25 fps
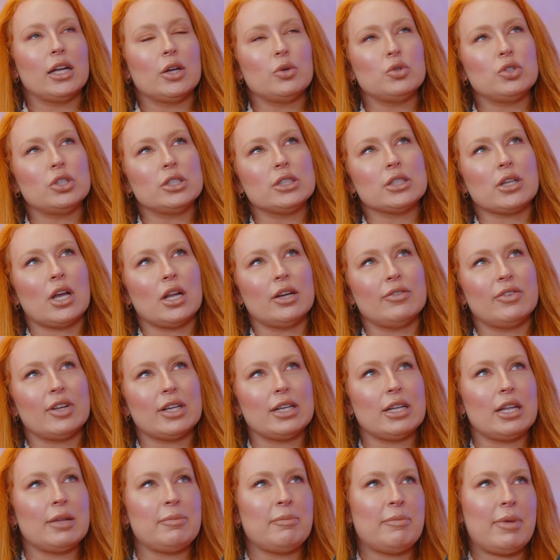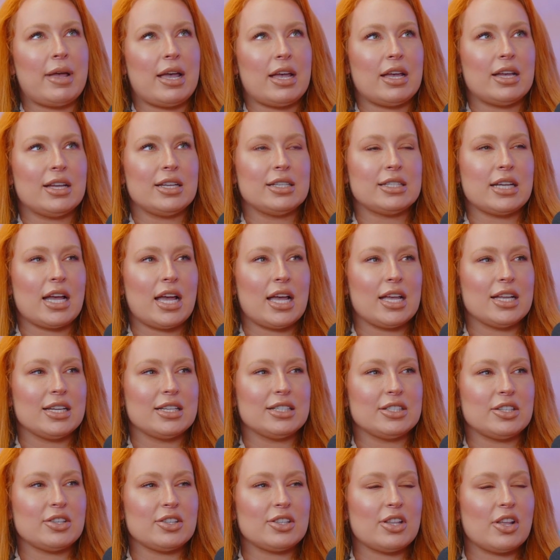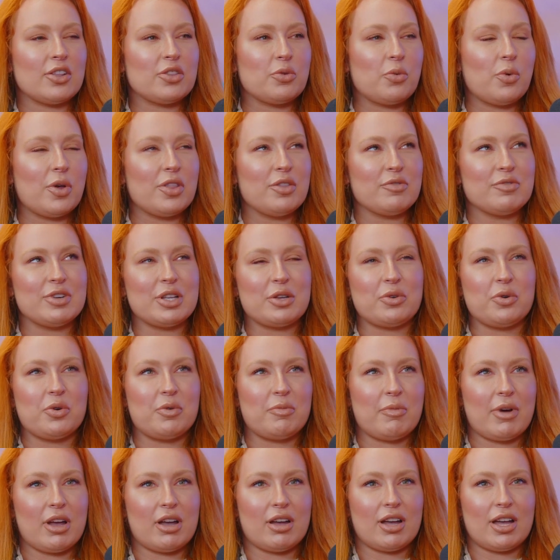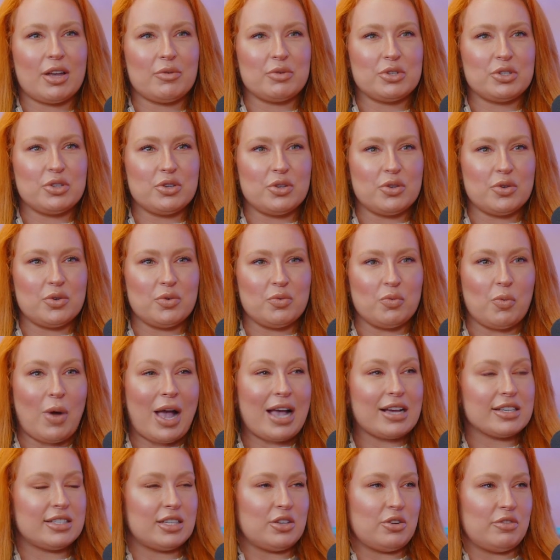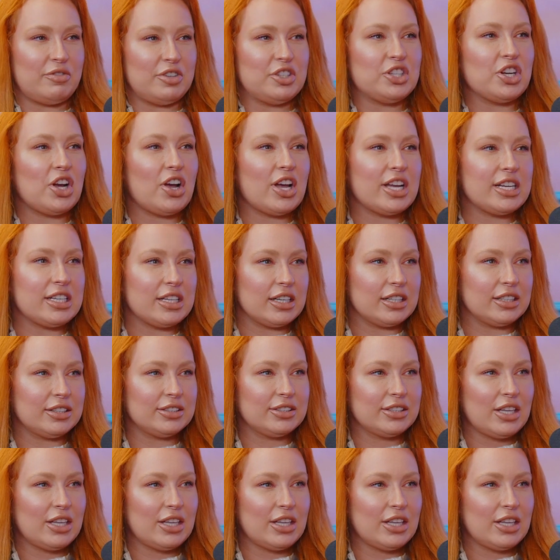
And I was just kind of like in bed, and the one that really caught my eye was you waxing your vagina.